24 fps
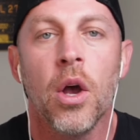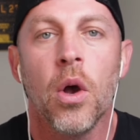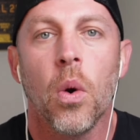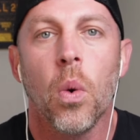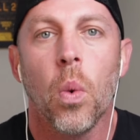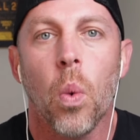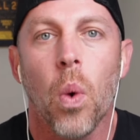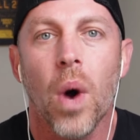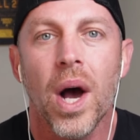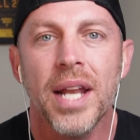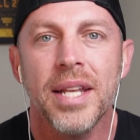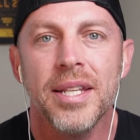
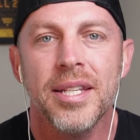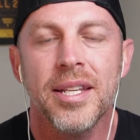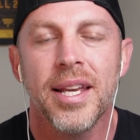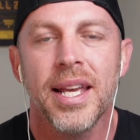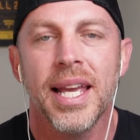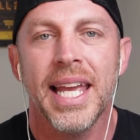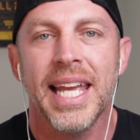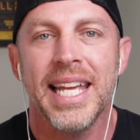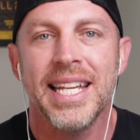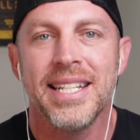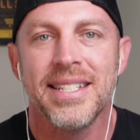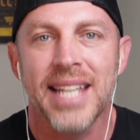what
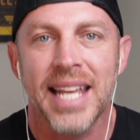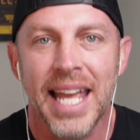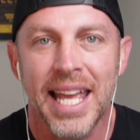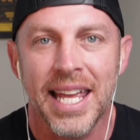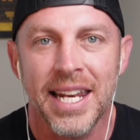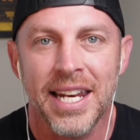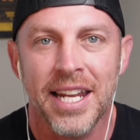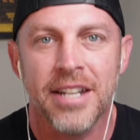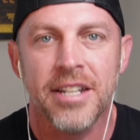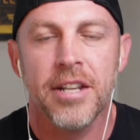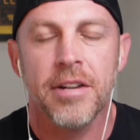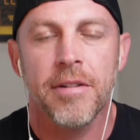is in
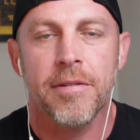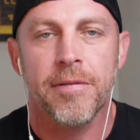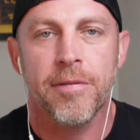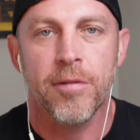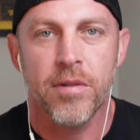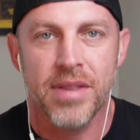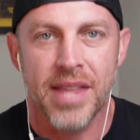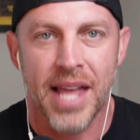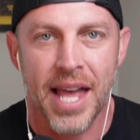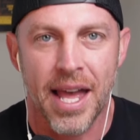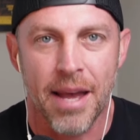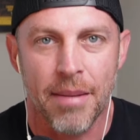it for
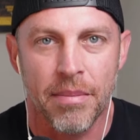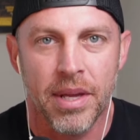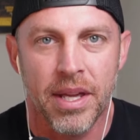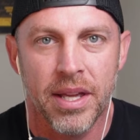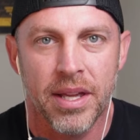them?